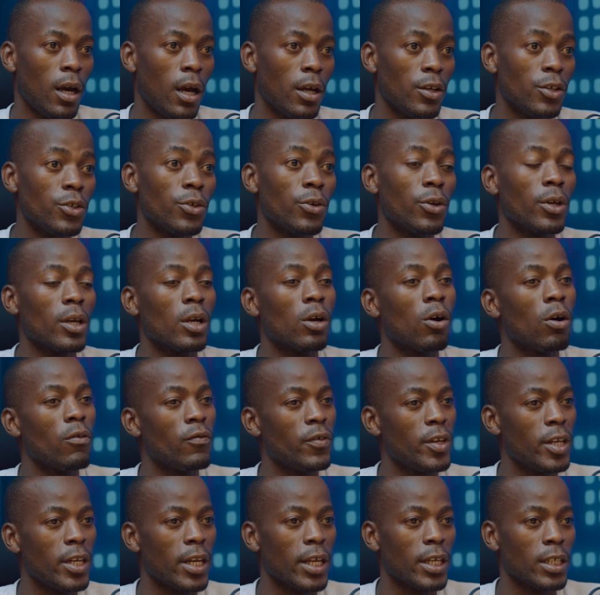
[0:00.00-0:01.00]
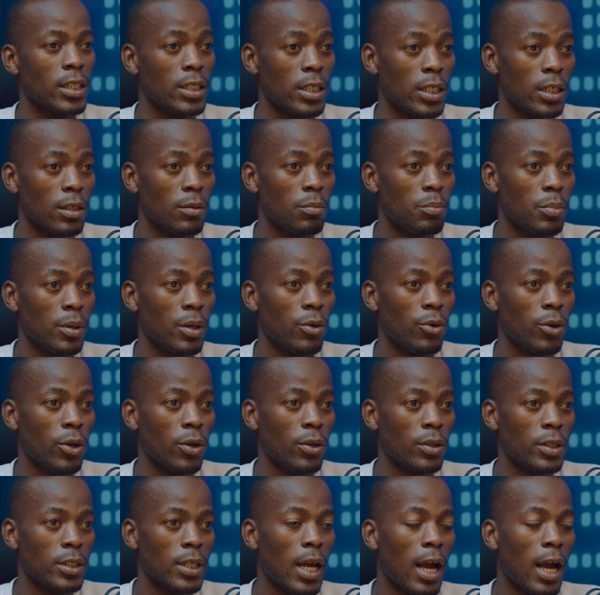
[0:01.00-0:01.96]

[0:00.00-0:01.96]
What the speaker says: during COVID-19 period,